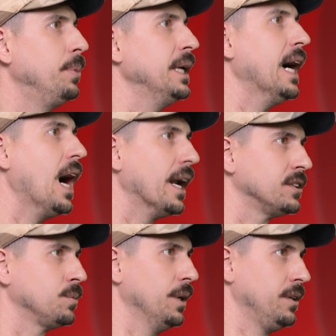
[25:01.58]
be
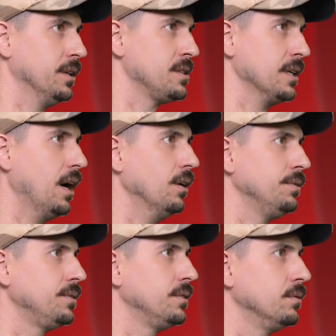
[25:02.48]
honest with
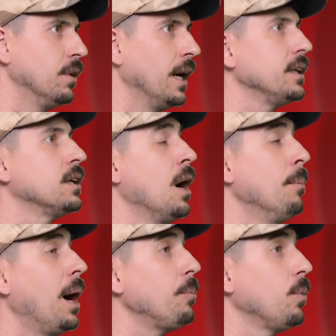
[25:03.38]
yourself, right?
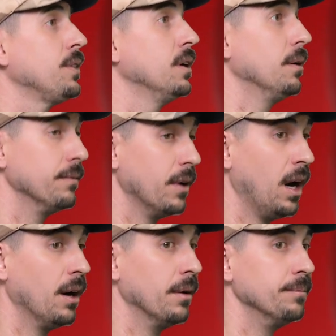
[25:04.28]
Come up with
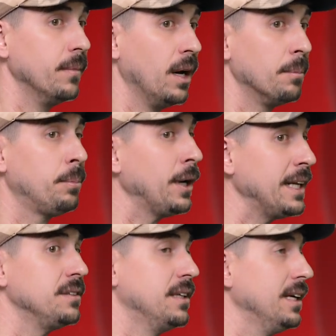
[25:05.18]
a
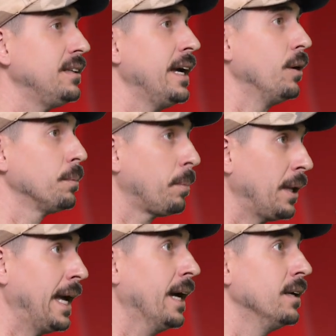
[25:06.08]
pretty detailed
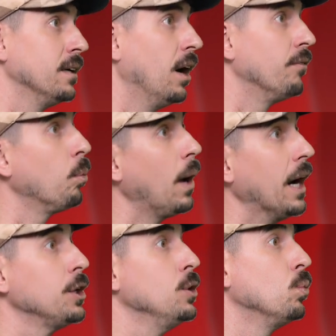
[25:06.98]
plan of
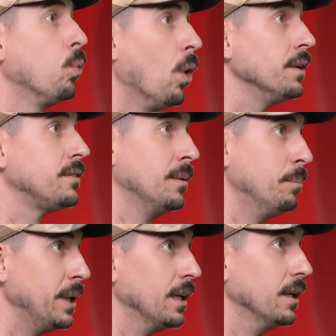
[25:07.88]
where you want to
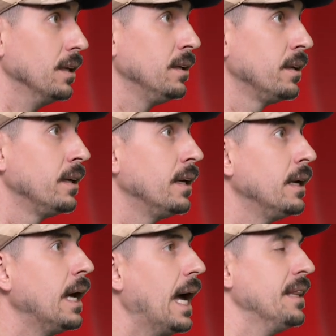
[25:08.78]
be.
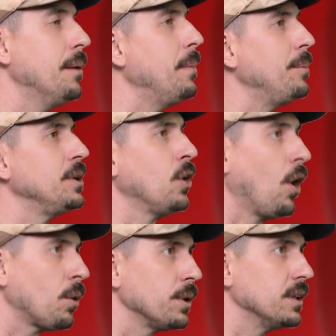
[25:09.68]
And then maybe
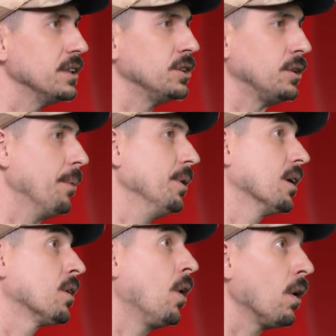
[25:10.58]
talk with a
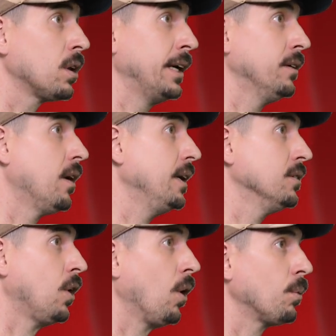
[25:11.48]
distributor, call Kleen-Rite
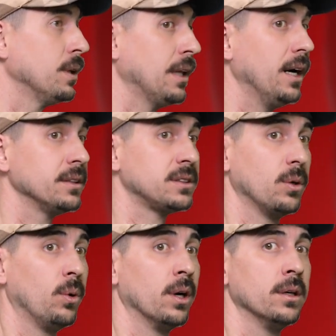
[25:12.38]
and talk with us,
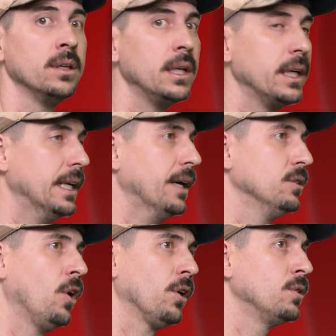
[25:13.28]
or,
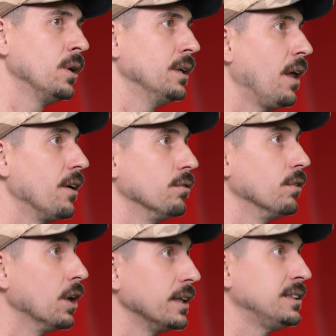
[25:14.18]
talk to another
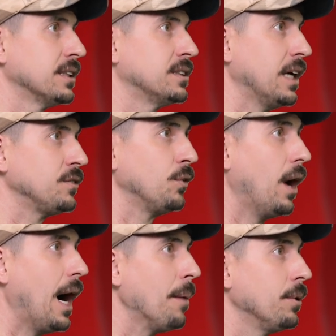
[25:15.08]
really successful
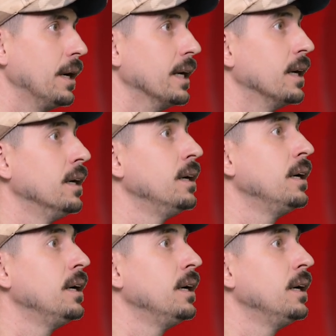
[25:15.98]
operator.